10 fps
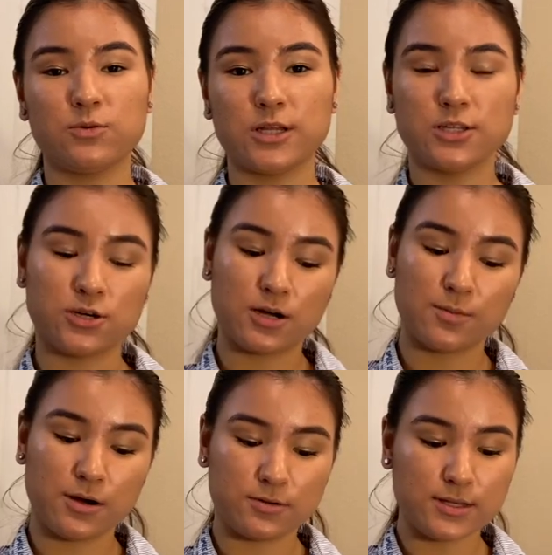want to talk
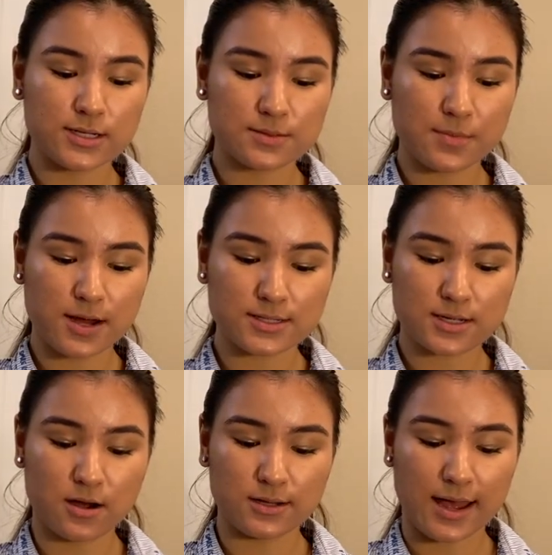about this
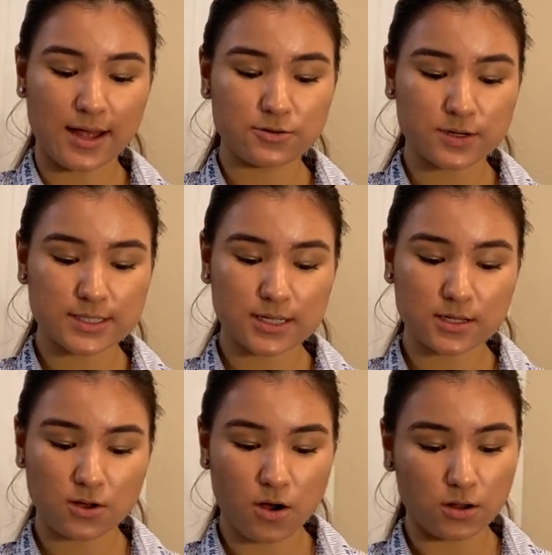mask, Ole
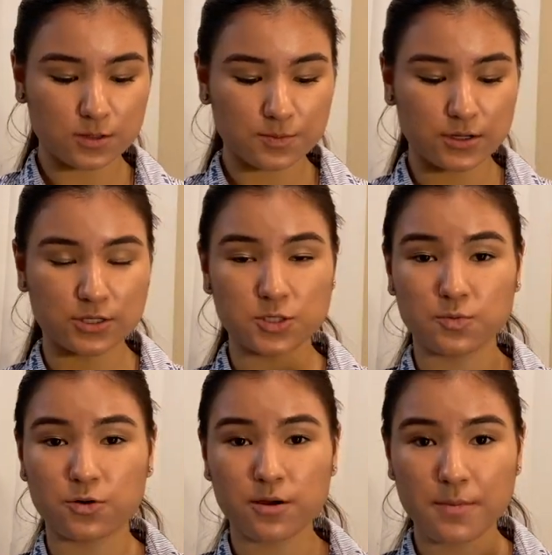Henriksen, called Plunge
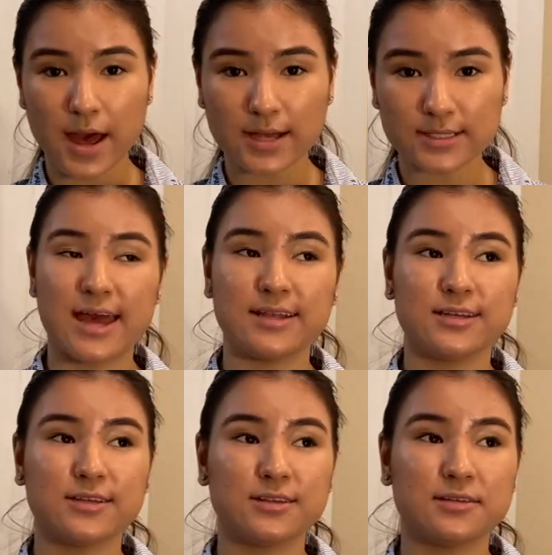Pore Mask, and
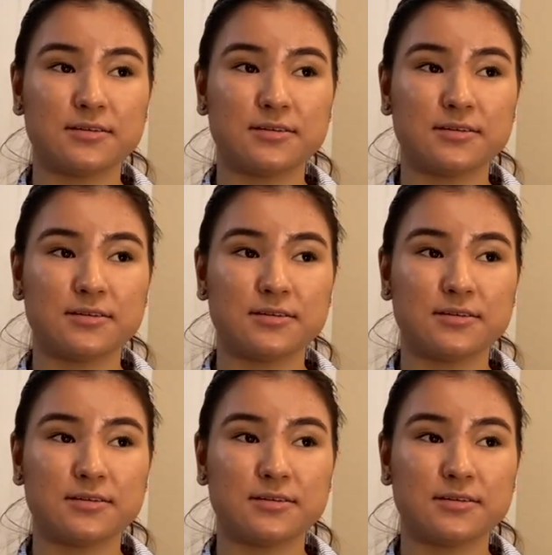it